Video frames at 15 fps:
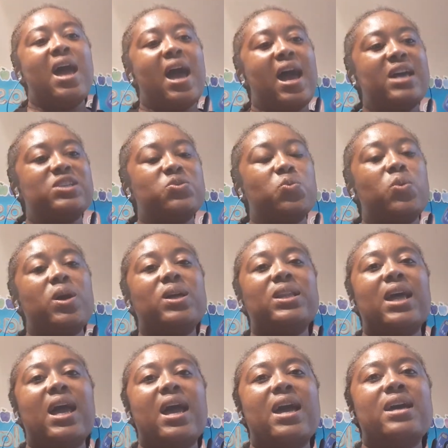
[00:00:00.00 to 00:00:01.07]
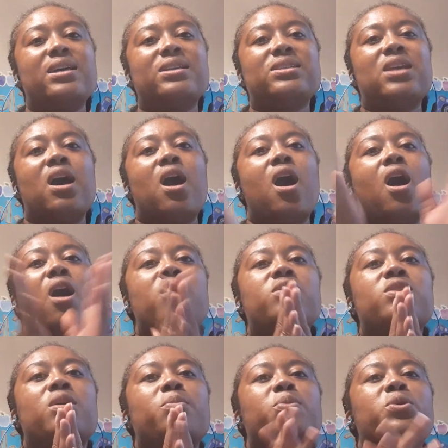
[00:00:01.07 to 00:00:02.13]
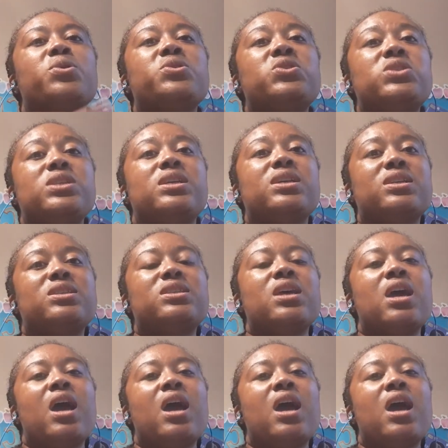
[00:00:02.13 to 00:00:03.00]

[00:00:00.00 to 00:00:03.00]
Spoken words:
as well as our number 6.